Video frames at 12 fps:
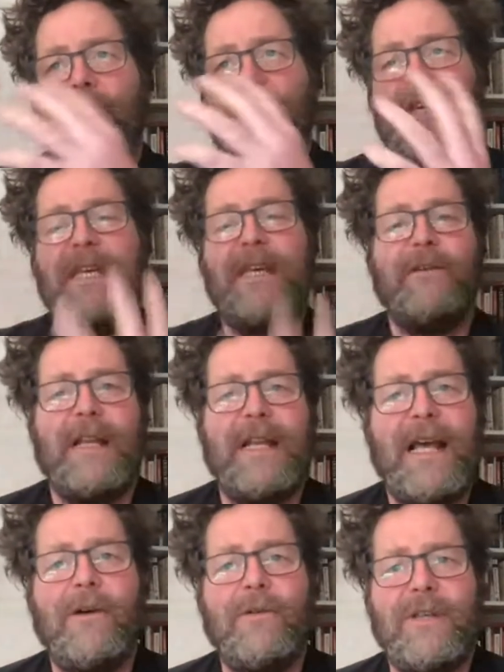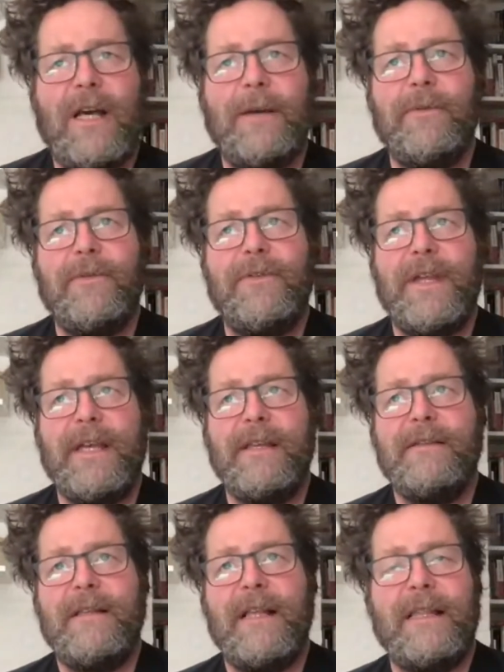of here and now type of
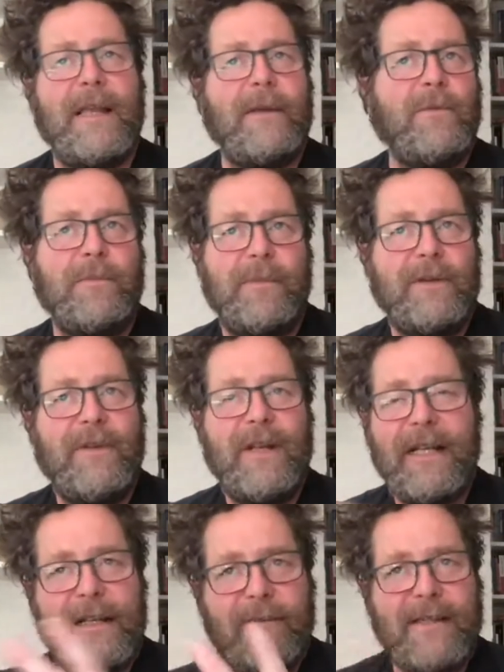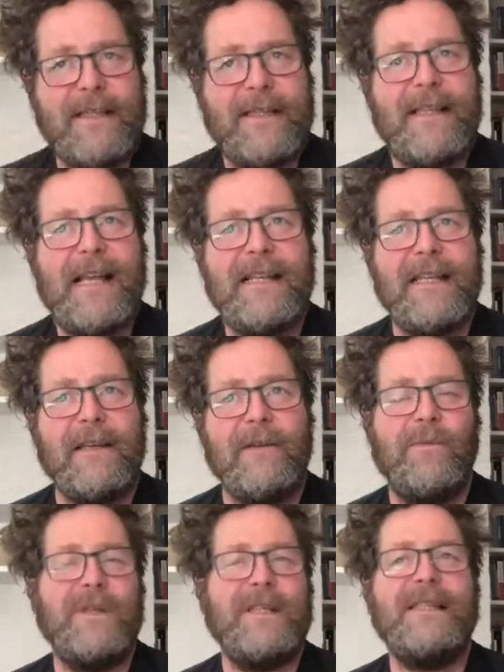things, that they would be relatively static.
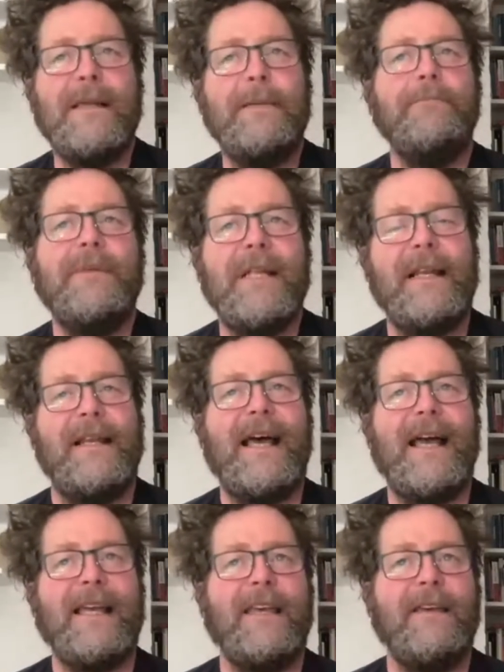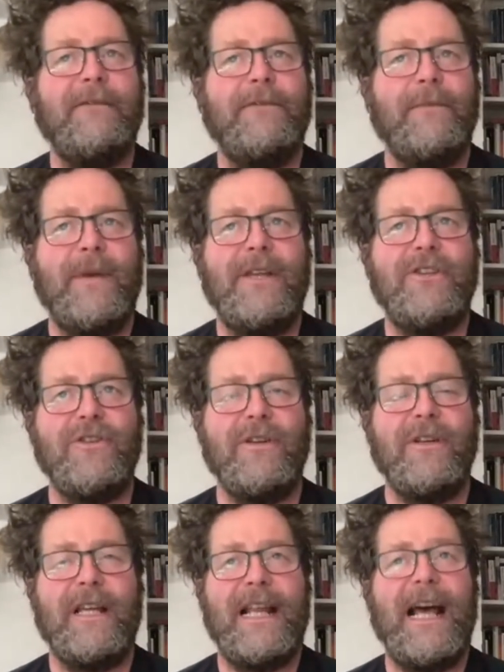We simply lack
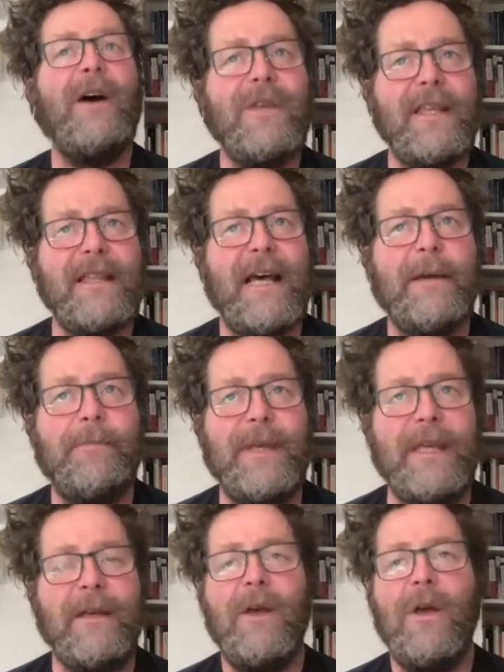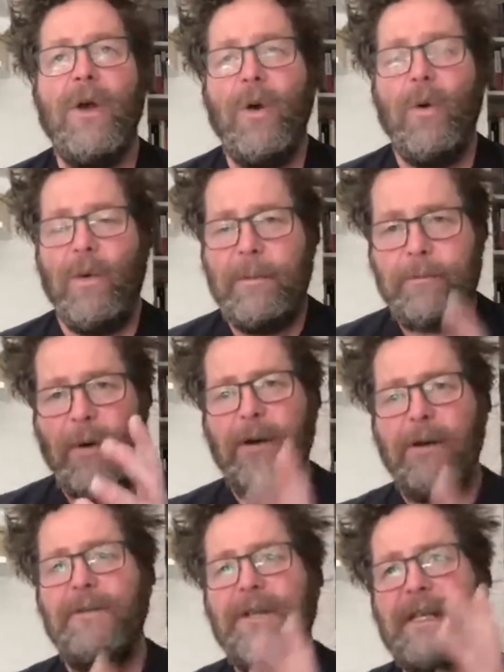information. And how can that be? Well,
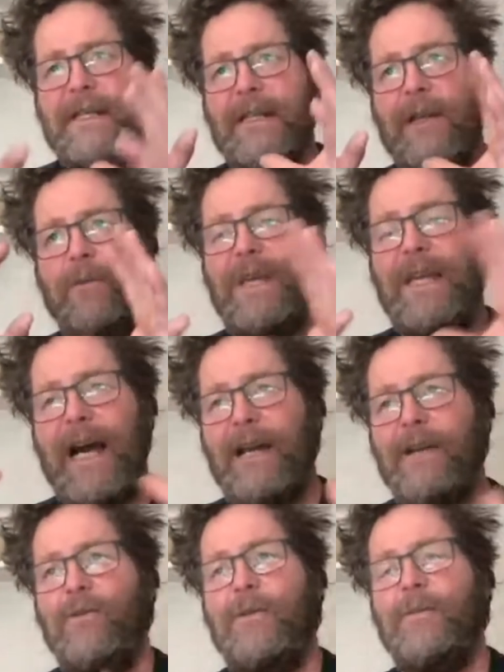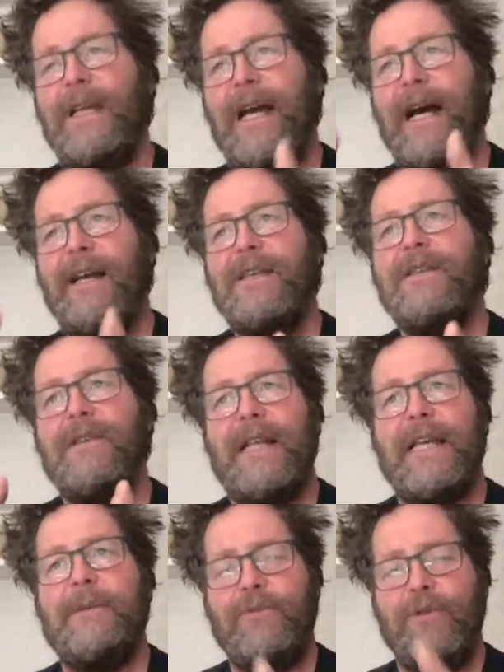part of it is that we normally
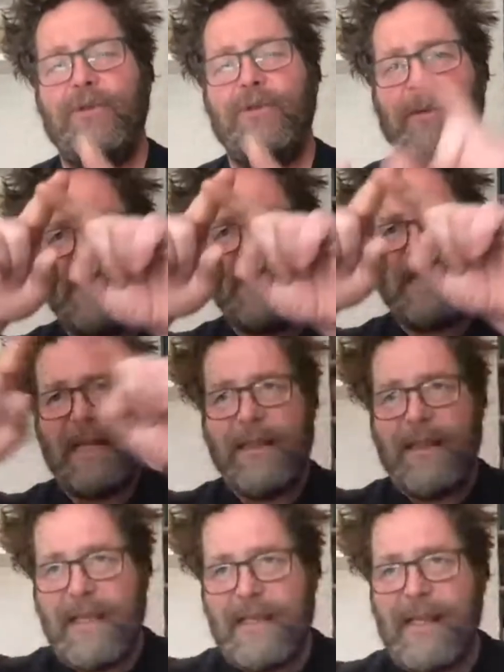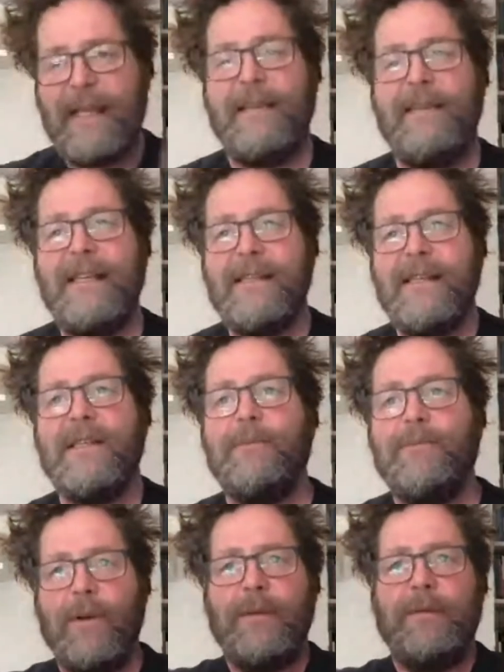isolate problems. Uh, they say, this
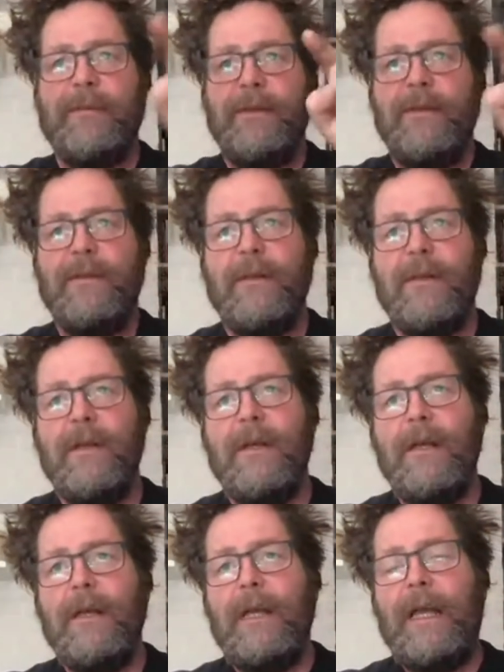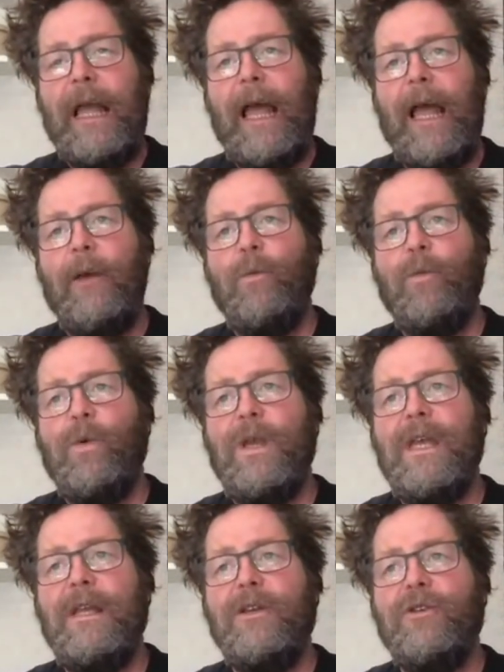is the problem. And
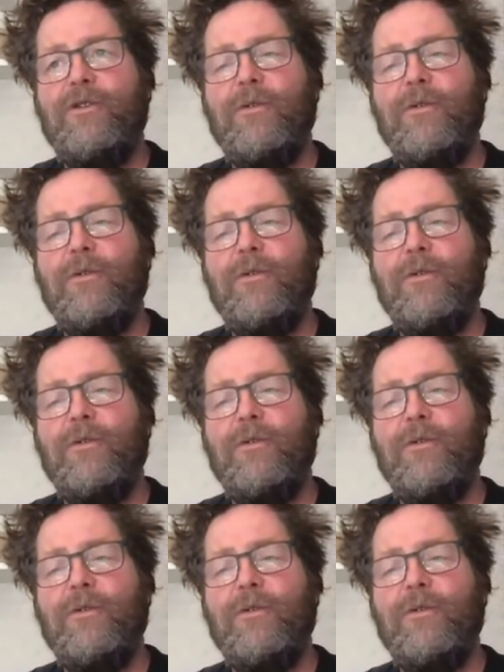we